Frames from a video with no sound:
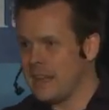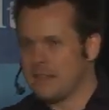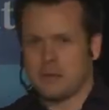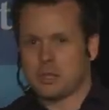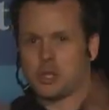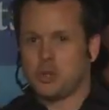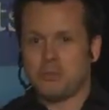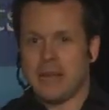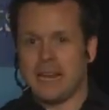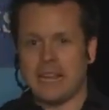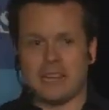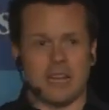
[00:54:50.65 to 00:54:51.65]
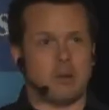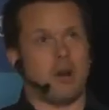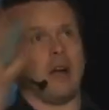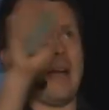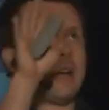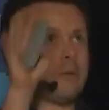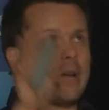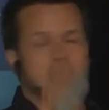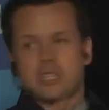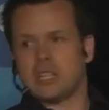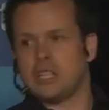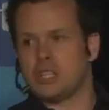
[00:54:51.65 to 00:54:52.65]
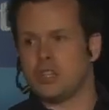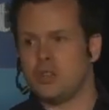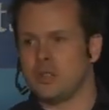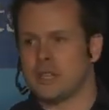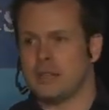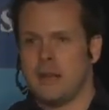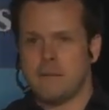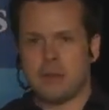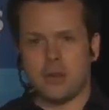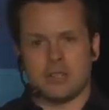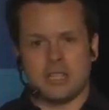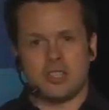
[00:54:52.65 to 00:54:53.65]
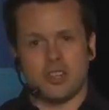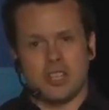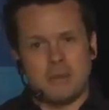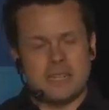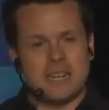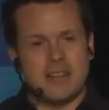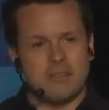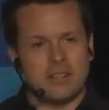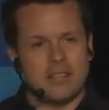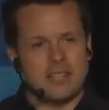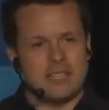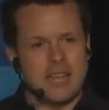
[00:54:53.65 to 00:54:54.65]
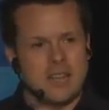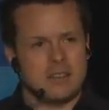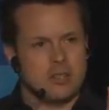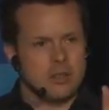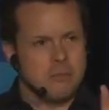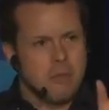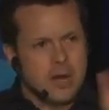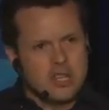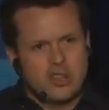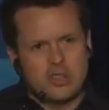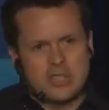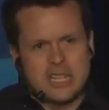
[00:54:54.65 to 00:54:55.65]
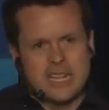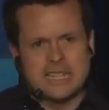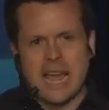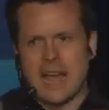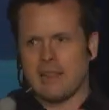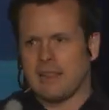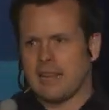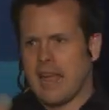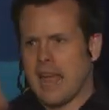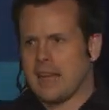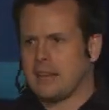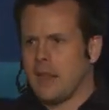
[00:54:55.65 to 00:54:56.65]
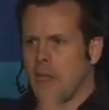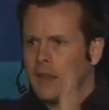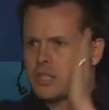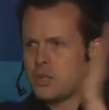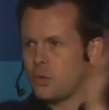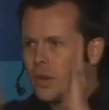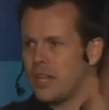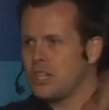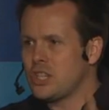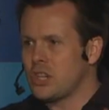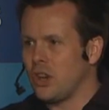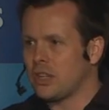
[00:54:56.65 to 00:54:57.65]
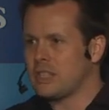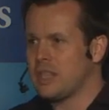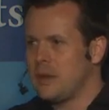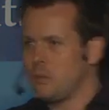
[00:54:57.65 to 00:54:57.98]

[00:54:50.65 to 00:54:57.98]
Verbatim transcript: There were too many, like, oh, how do I actually choose? And because he documented everything down to the minute detail and had screenshots,